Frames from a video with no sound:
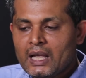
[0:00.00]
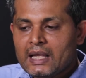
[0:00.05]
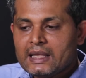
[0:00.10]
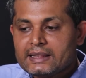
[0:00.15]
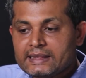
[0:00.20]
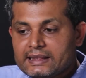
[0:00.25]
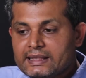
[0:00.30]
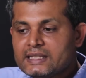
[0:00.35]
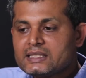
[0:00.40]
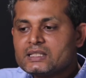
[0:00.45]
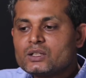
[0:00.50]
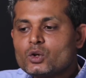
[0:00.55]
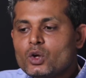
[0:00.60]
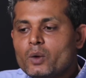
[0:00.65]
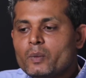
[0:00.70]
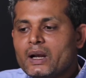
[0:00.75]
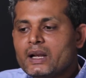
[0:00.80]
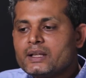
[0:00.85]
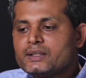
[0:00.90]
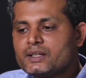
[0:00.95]
This
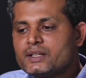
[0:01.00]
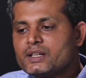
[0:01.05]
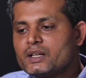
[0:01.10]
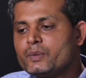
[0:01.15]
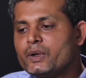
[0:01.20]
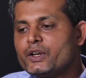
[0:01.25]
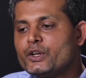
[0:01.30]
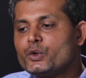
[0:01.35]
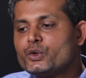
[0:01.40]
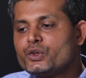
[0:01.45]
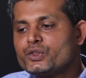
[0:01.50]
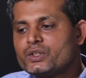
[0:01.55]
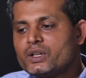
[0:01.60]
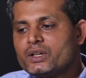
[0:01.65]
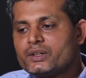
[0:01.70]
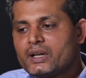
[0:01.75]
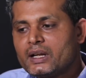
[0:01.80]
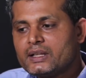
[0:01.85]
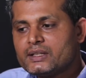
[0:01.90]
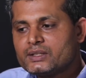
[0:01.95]
globalization-driven nutritional
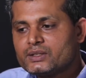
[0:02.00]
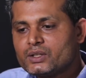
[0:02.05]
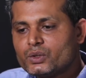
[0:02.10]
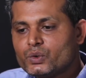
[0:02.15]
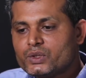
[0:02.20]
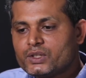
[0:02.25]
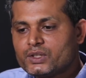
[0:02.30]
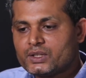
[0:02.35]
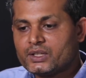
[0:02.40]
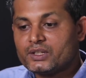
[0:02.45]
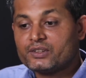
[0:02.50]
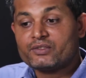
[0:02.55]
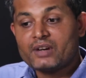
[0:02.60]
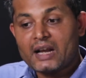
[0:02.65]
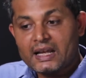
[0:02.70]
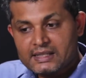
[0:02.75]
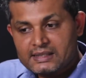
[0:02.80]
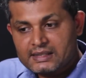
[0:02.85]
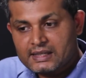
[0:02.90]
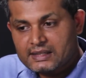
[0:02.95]
transition with the
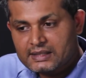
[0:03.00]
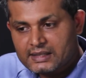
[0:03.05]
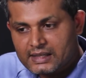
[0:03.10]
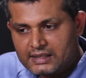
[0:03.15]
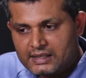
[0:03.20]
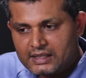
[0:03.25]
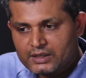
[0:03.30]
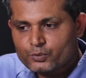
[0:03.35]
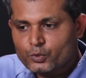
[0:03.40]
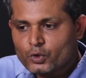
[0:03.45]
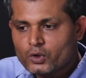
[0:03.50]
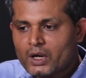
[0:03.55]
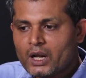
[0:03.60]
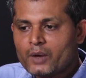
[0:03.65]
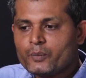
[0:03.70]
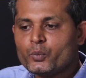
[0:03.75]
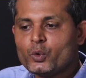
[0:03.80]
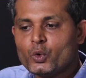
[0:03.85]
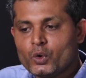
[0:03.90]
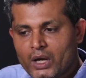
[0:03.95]
drastic change in food
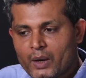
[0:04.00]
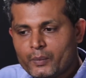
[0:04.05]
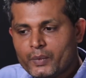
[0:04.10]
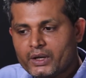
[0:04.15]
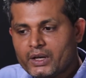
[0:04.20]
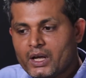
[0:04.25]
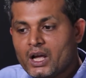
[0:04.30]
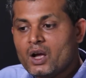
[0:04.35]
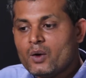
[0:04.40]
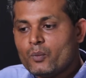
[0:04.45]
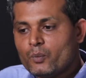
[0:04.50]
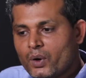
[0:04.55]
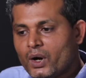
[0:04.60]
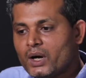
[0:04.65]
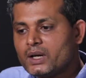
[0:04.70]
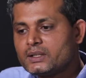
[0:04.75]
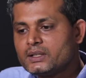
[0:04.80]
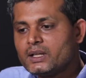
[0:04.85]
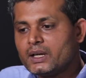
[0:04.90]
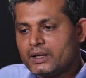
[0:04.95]
habit
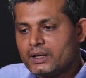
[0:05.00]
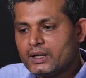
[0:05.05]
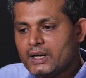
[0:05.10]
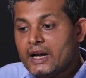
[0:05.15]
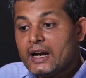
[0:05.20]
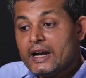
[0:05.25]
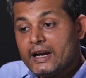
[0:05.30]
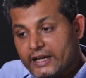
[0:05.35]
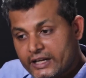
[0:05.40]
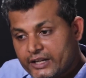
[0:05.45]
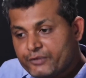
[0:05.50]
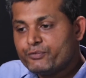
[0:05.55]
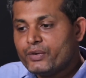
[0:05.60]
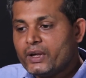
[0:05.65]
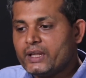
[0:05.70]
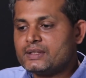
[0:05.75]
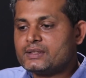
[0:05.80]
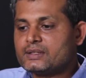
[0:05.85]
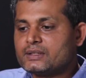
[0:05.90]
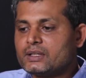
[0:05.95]
further
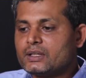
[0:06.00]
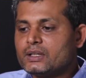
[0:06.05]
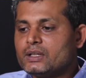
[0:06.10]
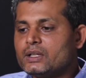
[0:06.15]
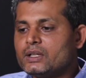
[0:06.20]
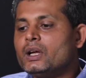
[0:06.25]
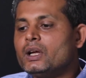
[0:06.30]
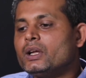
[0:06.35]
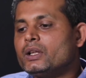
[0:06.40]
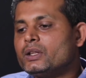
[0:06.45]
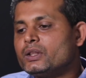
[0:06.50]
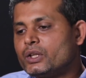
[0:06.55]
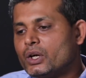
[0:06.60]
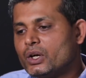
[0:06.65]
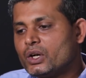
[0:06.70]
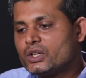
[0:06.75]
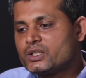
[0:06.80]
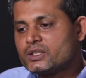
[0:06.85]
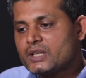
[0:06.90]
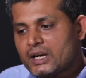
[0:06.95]
defends
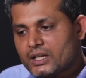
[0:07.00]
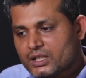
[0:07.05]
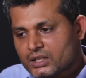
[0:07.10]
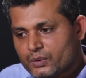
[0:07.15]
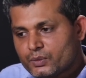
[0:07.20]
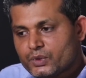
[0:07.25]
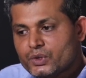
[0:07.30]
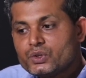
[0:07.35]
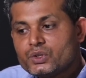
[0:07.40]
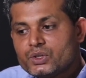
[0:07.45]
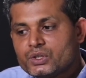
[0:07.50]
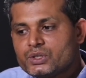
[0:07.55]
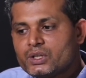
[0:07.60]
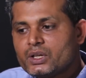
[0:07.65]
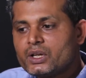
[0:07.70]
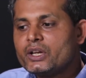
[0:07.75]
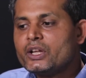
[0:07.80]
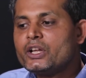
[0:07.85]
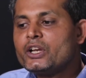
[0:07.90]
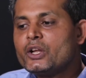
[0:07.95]
the status of
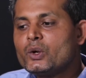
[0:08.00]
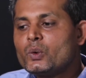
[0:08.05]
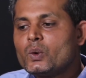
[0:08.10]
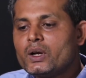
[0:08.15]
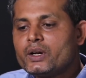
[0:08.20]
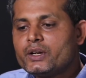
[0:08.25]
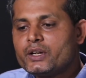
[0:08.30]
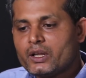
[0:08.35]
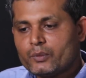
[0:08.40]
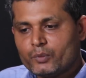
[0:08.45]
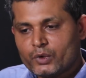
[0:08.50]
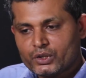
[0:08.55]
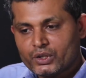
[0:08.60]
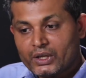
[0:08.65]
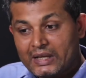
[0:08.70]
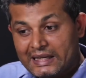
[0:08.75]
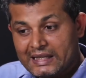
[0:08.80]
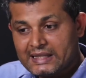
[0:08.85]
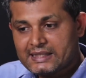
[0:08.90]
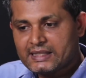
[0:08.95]
nutritional inequality among
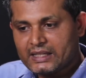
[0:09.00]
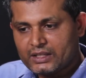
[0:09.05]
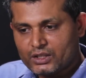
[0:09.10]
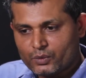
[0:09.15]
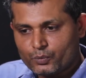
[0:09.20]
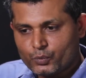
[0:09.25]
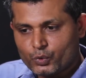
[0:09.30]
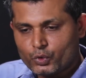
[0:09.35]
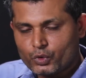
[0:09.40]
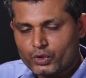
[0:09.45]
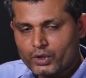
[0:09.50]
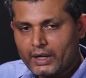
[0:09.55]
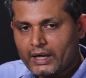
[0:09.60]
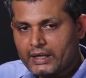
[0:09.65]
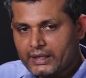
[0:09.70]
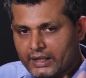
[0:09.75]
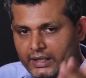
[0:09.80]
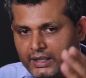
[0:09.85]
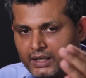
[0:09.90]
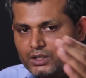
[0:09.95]
the rich and the poor.
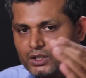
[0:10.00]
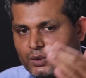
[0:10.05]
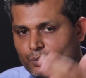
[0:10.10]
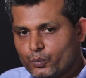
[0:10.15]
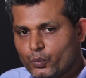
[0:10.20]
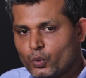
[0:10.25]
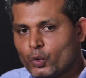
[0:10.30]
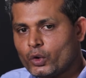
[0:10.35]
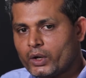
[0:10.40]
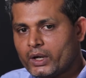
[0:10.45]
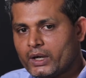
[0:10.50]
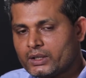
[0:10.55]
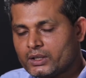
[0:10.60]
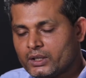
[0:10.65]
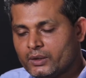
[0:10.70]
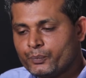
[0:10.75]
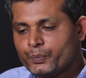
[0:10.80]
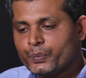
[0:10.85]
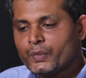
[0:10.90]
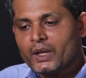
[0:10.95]
And here the poor are
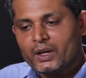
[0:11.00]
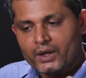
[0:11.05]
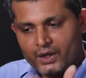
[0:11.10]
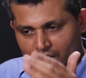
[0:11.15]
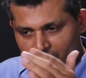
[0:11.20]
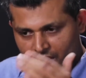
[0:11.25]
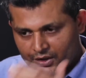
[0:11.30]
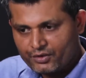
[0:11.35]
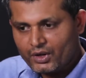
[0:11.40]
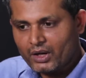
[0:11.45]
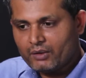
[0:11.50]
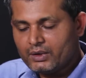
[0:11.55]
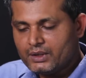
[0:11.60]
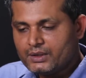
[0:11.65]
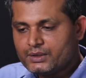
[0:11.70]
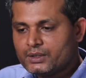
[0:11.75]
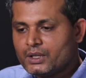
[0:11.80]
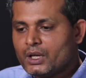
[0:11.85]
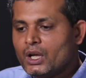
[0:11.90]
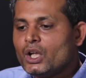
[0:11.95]
the
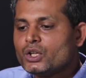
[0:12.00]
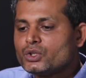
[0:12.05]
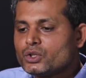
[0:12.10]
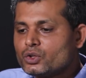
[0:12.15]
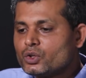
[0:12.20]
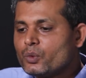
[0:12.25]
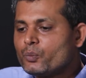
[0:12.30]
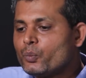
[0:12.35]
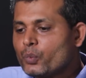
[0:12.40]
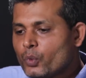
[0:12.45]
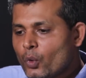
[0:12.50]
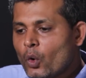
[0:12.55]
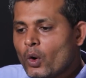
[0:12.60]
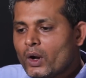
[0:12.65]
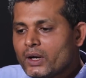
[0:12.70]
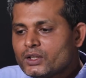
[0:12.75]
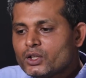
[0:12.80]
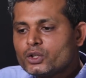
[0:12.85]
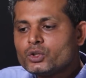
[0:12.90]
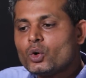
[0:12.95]
tribals. So the
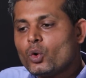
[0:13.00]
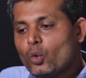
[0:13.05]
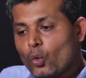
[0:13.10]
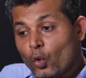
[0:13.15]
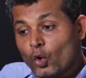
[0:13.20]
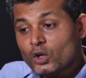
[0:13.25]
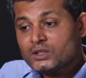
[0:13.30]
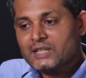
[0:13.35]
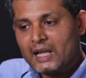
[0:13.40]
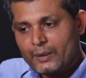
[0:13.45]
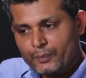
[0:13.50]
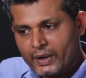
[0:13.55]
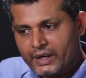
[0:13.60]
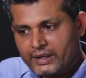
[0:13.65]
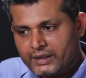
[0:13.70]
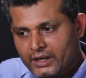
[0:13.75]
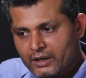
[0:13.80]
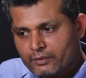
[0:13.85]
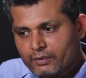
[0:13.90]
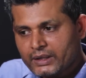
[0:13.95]
poor are the worst
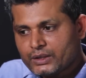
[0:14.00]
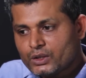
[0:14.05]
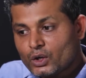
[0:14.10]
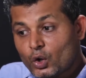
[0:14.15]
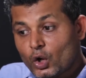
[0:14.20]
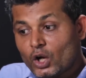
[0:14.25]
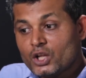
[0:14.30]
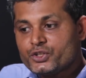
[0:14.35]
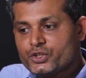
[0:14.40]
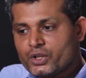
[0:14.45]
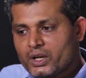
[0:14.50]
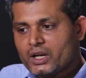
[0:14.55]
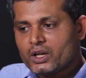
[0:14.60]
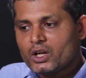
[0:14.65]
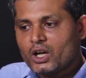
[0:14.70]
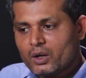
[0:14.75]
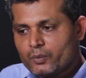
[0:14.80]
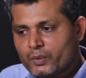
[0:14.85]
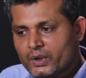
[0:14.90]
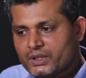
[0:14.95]
affected by the cultural
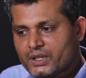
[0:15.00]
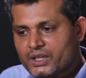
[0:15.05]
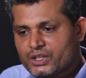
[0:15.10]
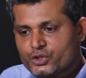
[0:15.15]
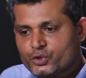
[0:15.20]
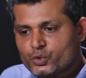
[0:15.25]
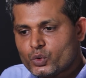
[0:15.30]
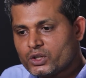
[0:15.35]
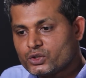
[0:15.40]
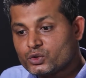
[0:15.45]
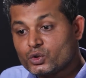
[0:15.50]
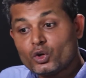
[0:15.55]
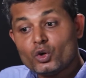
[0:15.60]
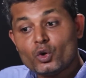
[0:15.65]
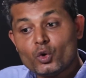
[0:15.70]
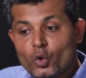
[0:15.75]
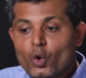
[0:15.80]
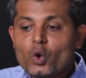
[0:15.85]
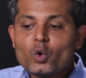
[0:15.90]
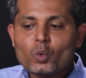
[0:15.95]
convergence towards the
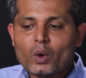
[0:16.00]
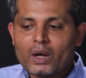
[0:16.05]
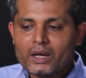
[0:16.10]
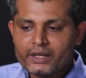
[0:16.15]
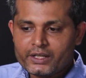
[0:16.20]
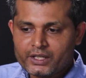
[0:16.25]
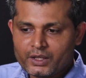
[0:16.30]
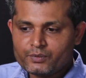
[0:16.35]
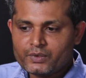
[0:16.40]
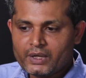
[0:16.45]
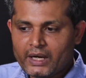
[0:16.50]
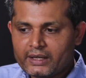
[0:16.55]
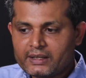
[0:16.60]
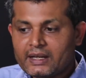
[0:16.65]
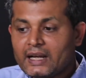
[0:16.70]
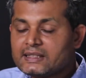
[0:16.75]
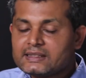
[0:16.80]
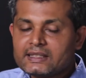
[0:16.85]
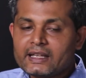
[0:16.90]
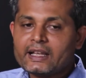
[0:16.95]
low quality of diet,
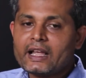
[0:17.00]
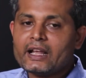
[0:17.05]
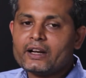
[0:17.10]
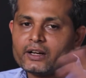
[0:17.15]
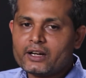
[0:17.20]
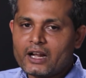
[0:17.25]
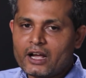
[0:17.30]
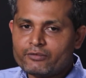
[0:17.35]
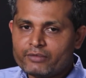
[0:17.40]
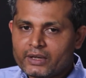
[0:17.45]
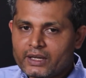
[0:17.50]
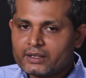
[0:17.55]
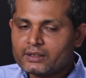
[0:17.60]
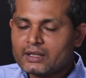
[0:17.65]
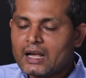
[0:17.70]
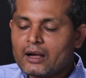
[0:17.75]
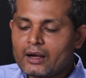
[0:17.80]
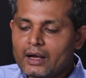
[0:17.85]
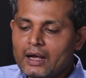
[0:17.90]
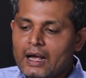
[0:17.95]
and they cannot
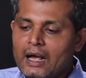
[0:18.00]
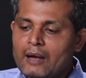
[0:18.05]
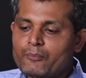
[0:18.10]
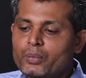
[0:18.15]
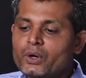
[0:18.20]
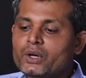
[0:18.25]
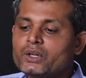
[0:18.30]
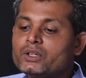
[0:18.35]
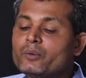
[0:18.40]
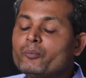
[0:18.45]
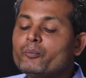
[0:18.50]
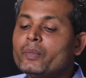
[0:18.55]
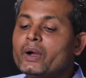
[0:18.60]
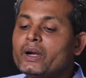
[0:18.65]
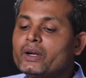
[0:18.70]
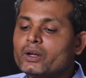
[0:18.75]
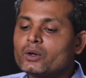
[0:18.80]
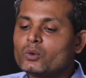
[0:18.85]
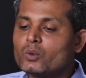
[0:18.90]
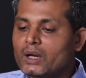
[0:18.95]
afford the
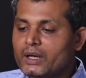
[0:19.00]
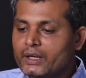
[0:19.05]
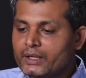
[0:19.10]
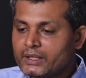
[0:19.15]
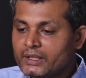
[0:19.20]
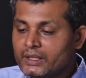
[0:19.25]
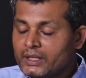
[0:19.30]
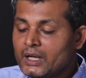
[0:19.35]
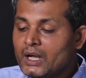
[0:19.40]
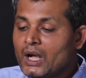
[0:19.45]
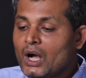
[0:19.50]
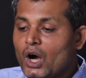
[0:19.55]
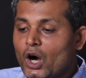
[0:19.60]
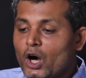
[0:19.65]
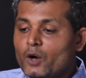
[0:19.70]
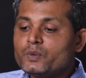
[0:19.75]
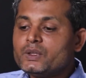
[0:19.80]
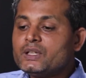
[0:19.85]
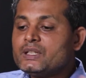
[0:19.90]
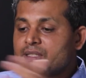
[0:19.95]
better quality
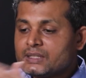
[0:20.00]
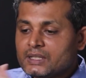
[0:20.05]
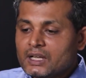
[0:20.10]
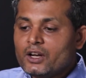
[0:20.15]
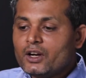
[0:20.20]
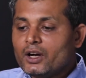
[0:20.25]
of this